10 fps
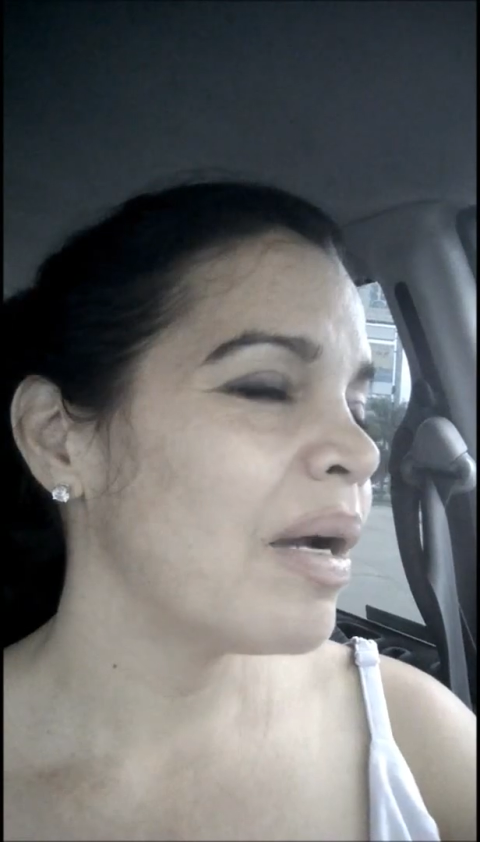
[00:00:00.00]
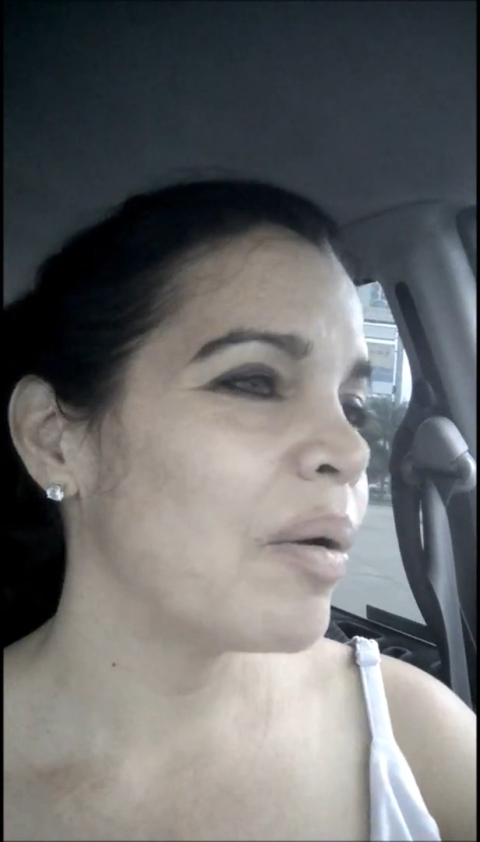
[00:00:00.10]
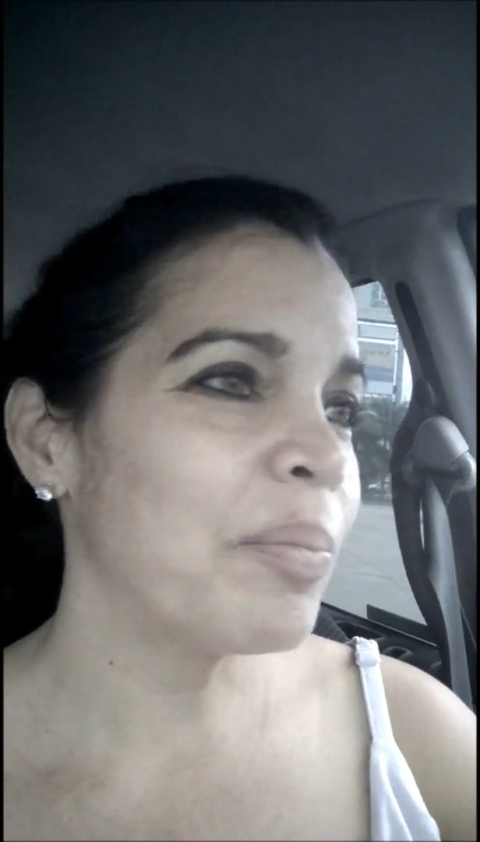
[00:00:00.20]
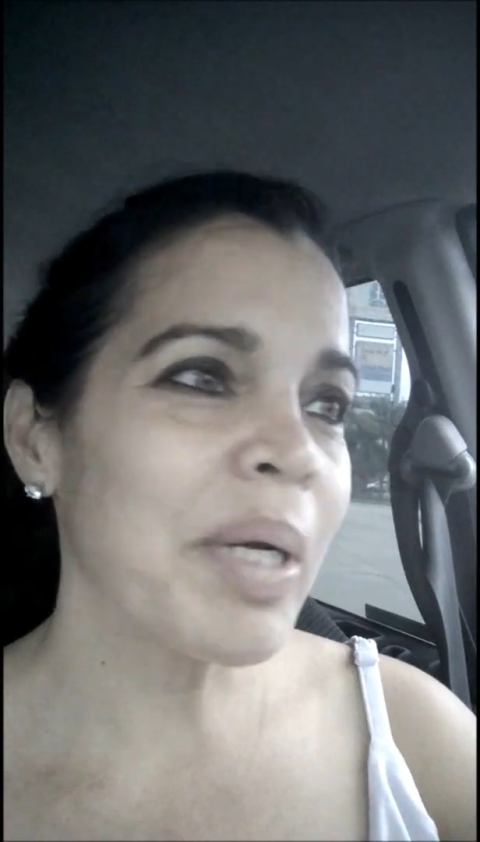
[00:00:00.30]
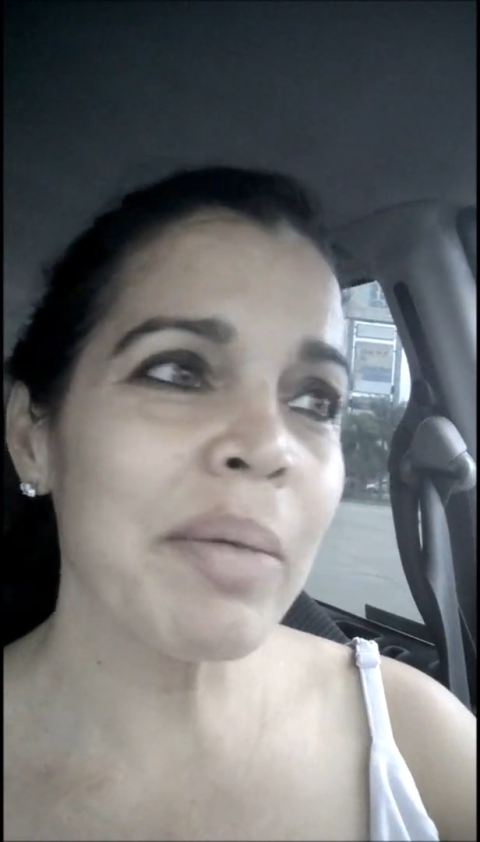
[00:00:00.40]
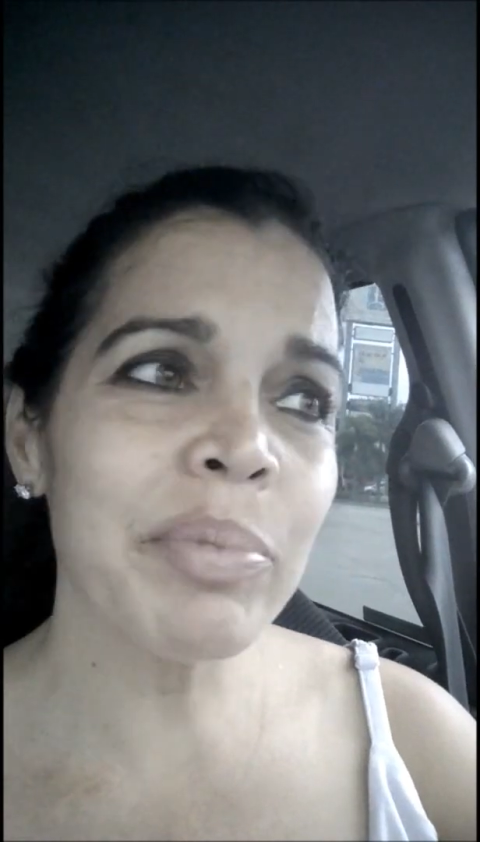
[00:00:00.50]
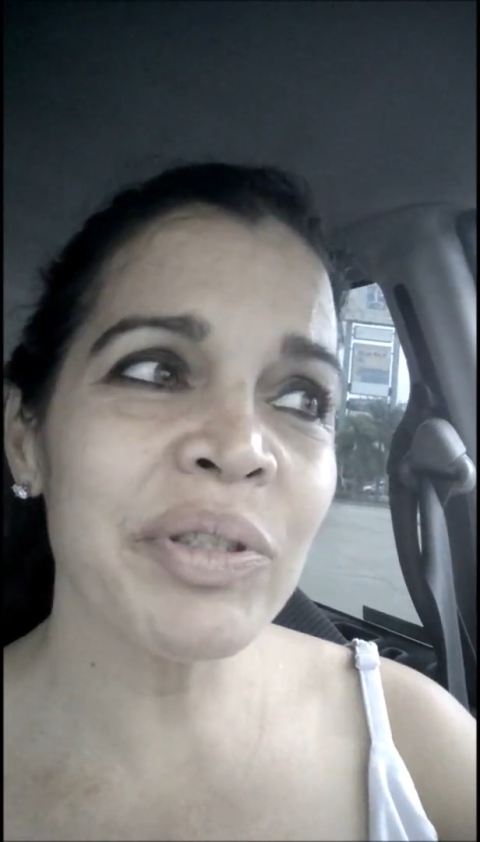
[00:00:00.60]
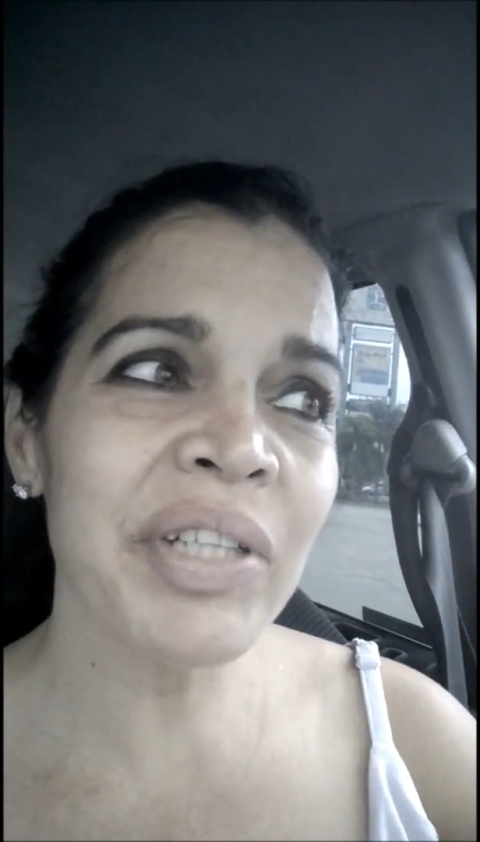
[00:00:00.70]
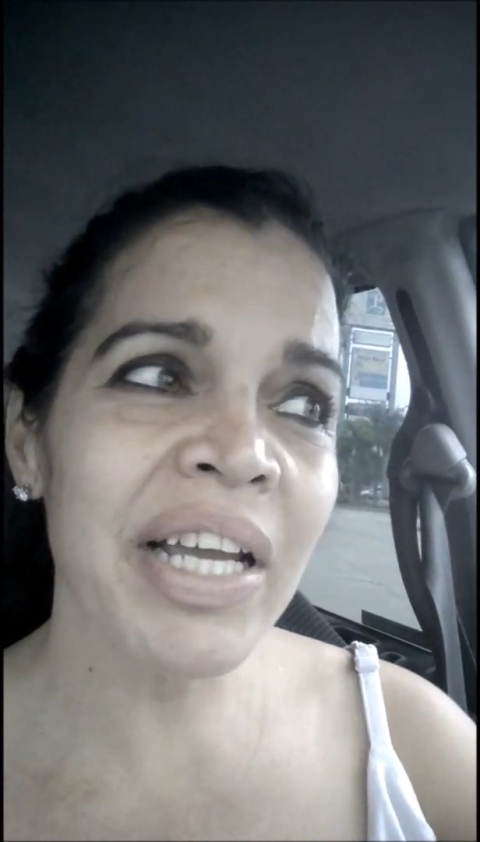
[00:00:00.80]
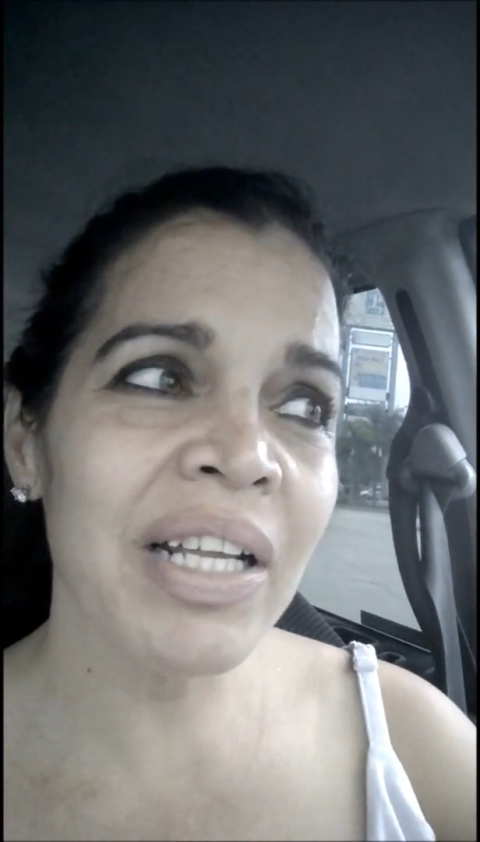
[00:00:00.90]
or
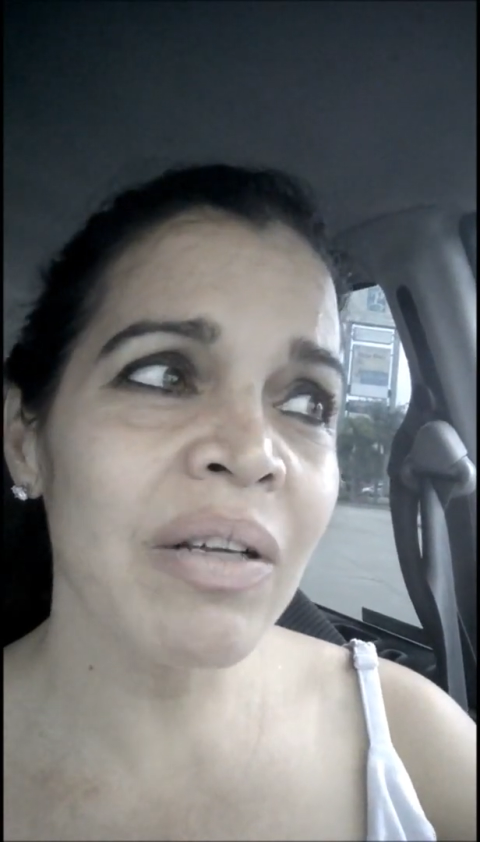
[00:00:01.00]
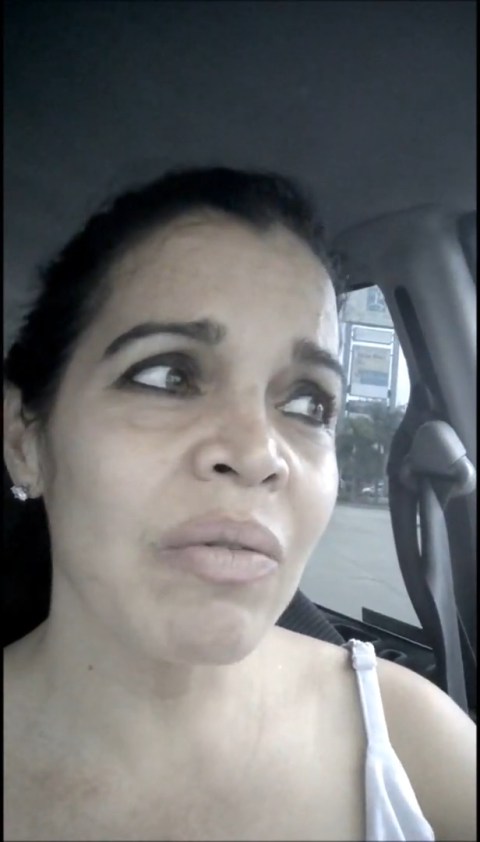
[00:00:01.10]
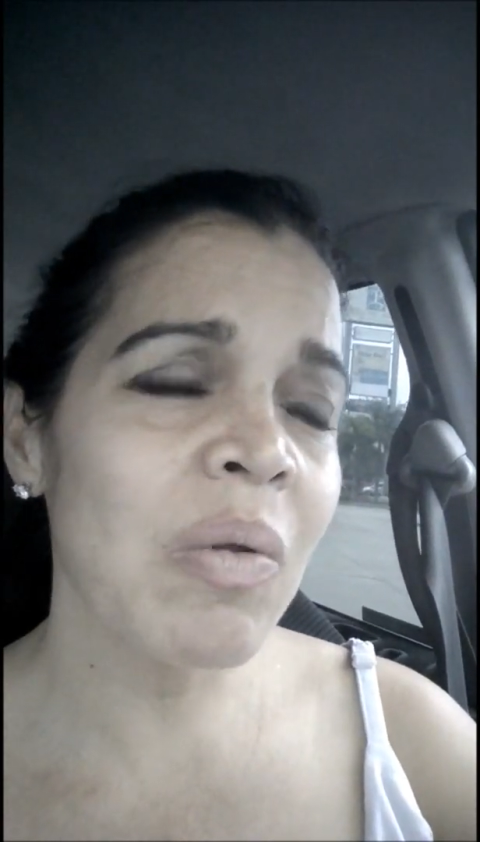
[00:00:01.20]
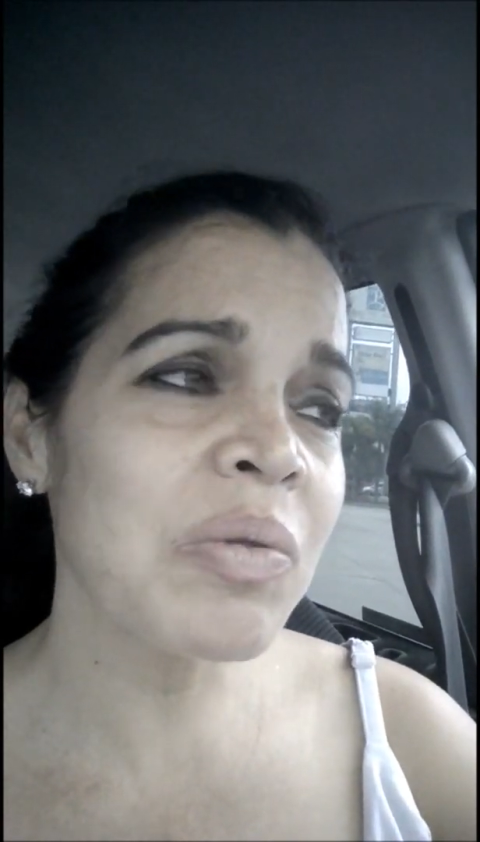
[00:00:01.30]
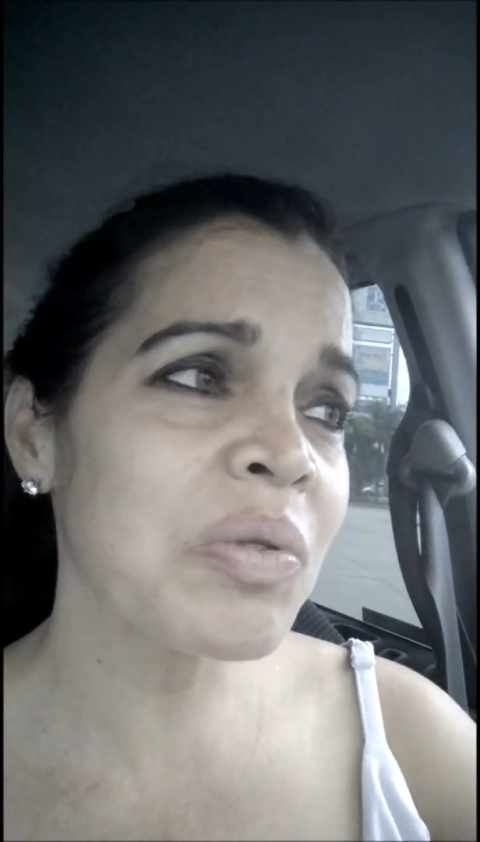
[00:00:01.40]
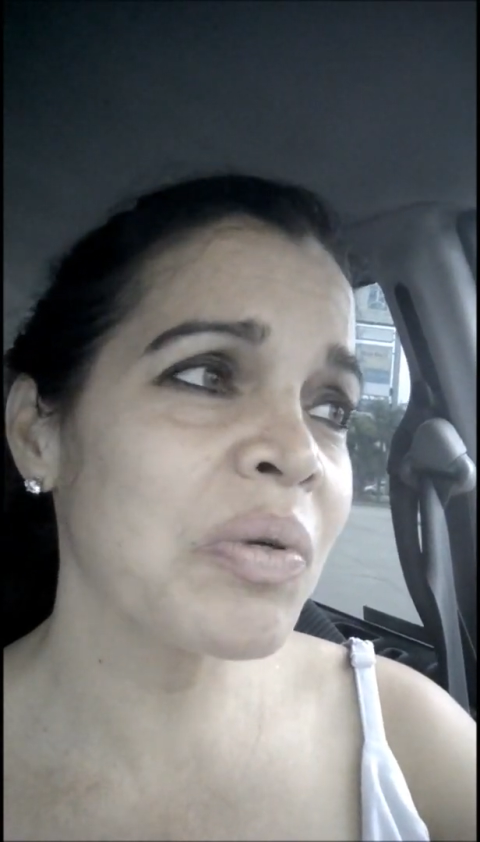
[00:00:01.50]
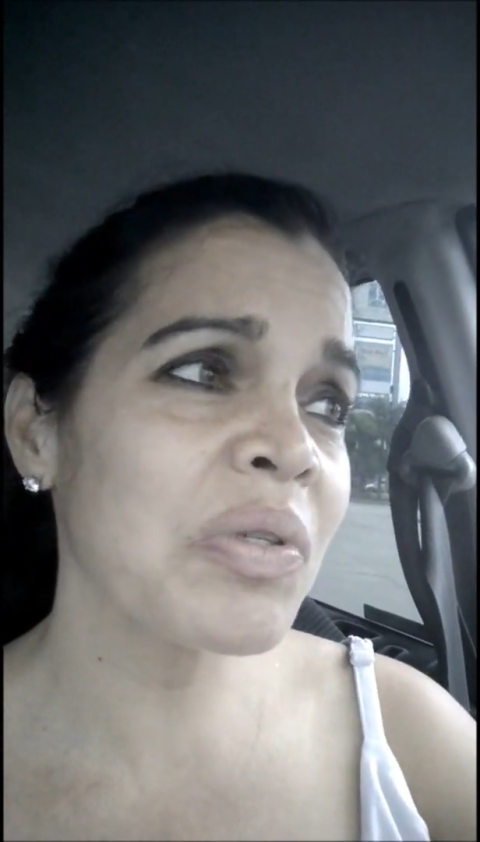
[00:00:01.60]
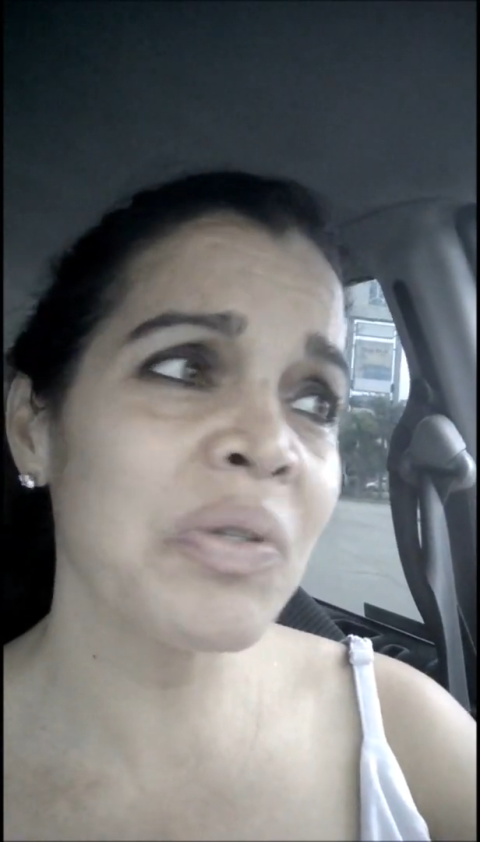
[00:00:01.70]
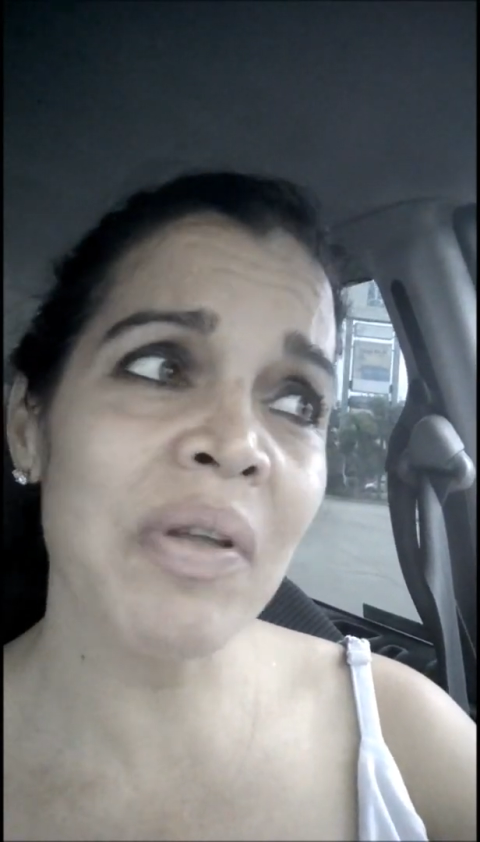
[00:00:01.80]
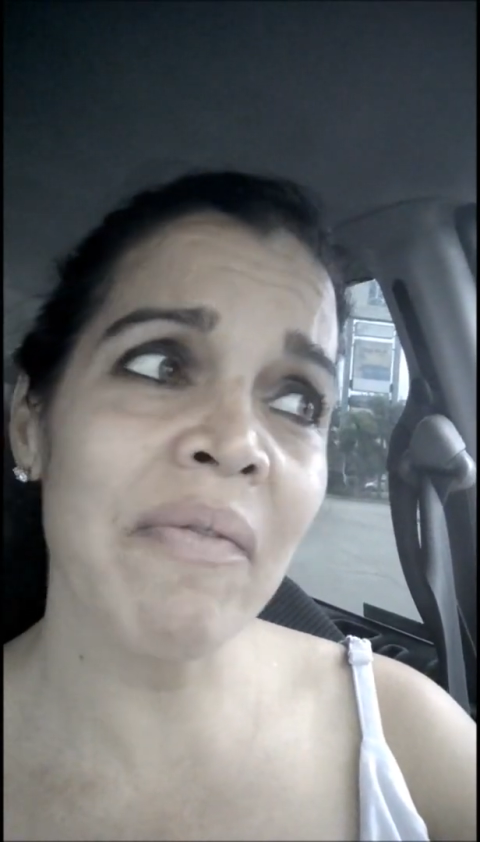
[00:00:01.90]
perpetrated all
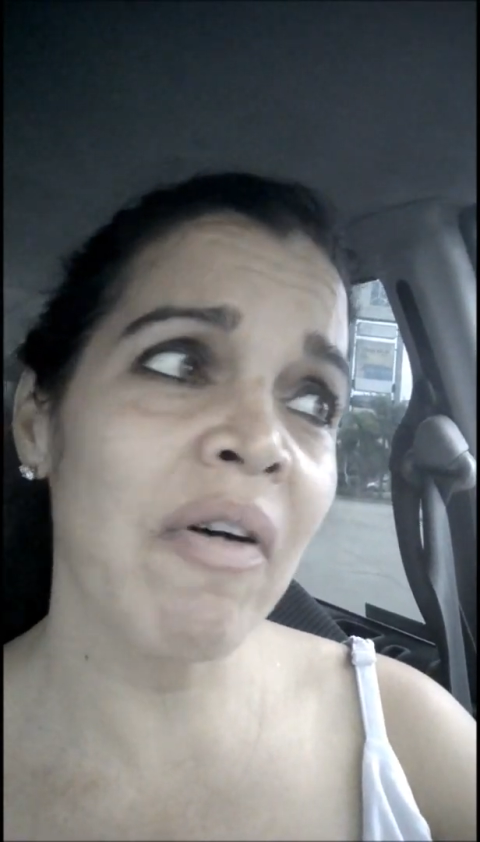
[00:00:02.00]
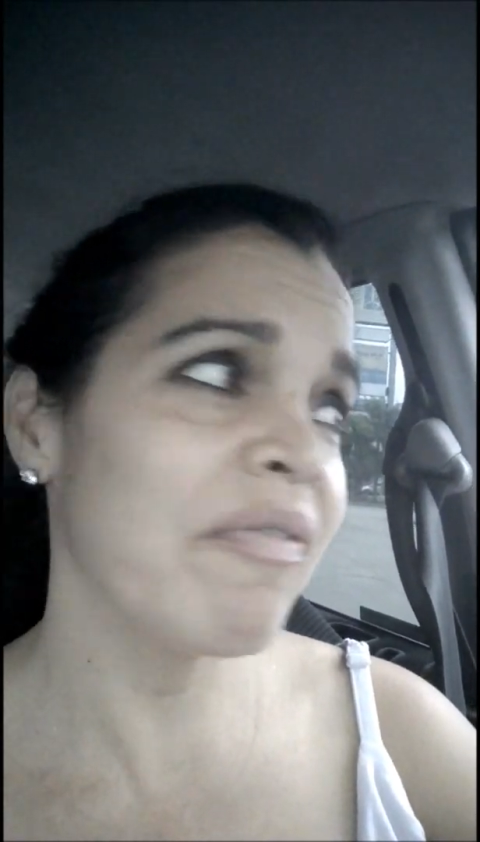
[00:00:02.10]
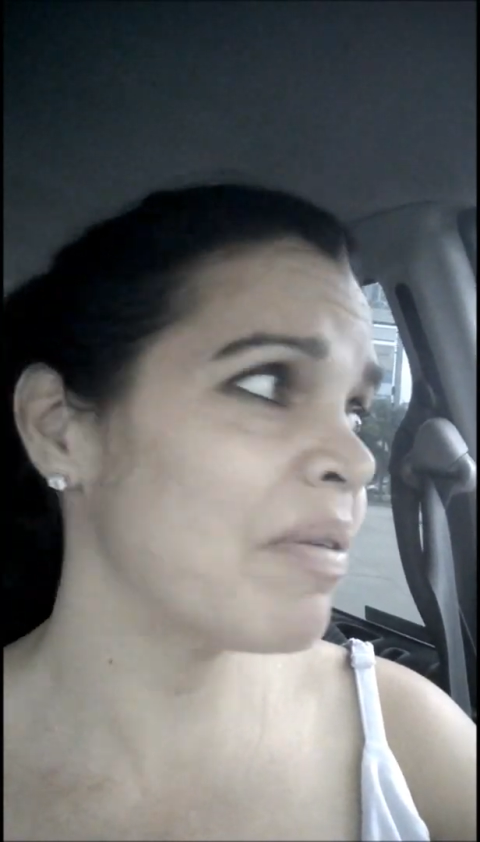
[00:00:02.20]
sorts of